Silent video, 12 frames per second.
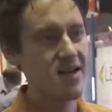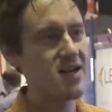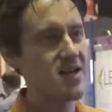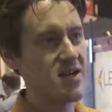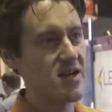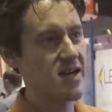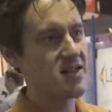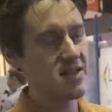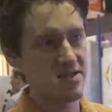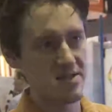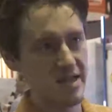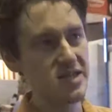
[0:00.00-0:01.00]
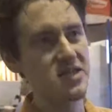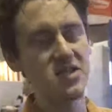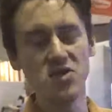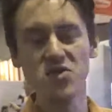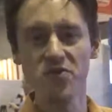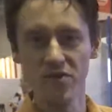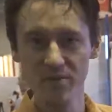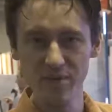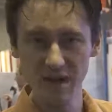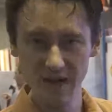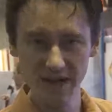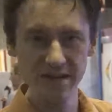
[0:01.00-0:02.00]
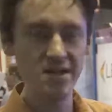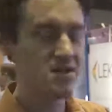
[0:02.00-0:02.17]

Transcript: at this Institute for the Blind.